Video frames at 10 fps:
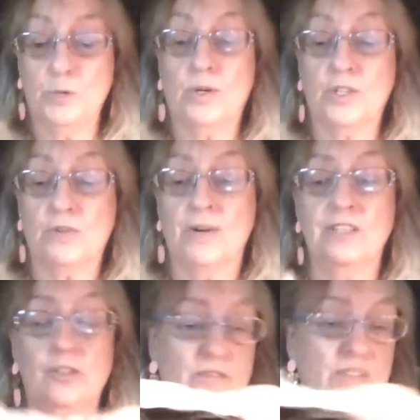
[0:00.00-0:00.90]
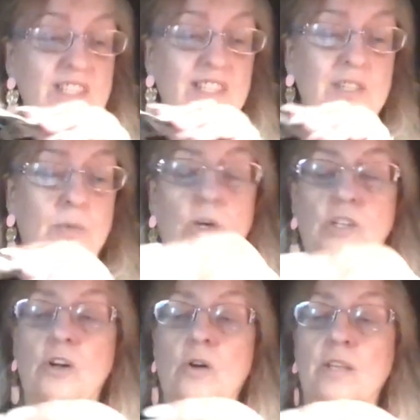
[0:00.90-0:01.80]
which works great. So if this doesn't
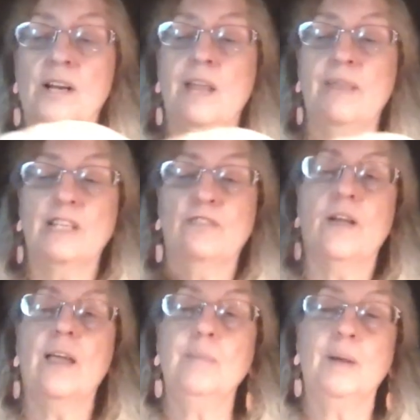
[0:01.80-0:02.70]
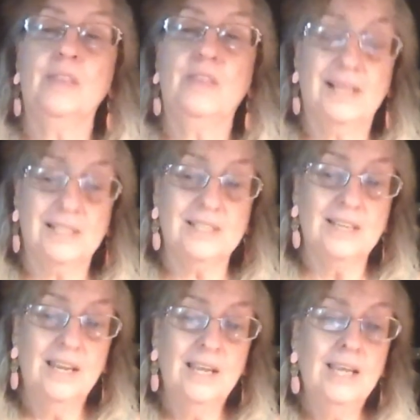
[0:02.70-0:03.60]
work to hold it on, that's fine. But
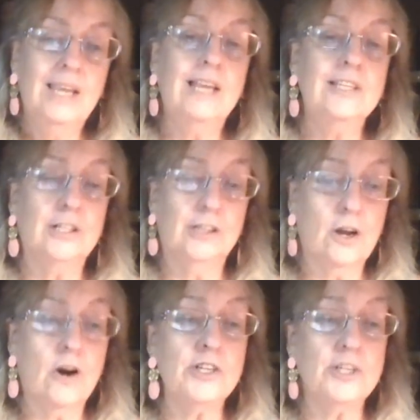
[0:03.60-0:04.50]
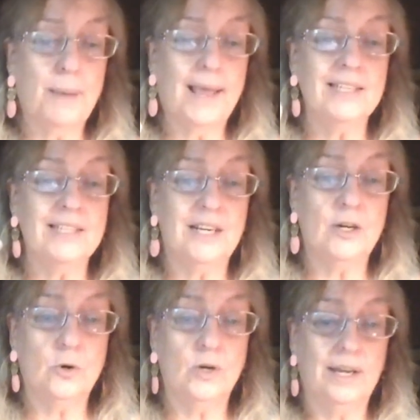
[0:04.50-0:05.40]
this is a large capacity
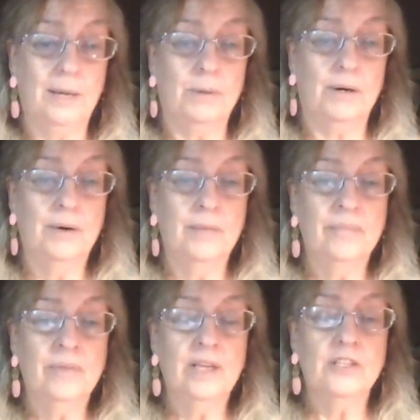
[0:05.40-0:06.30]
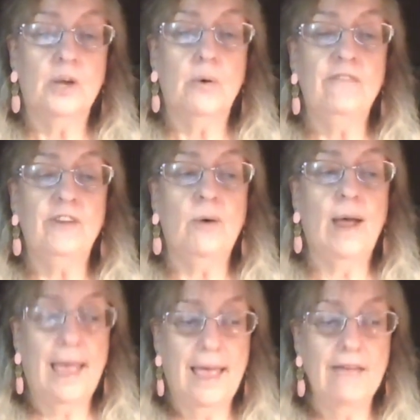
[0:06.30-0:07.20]
cord keeper. So if you
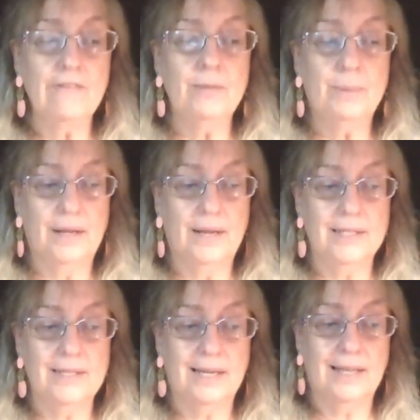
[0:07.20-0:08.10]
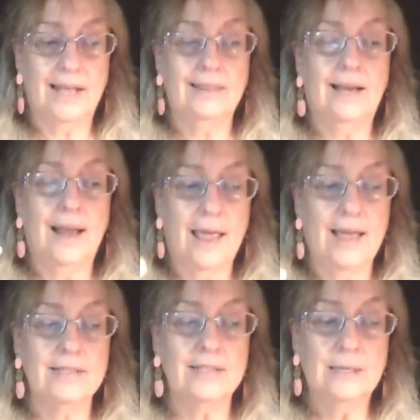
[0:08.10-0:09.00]
have an appliance like that, that
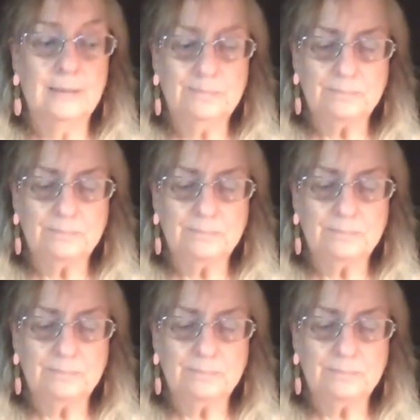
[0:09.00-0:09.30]
has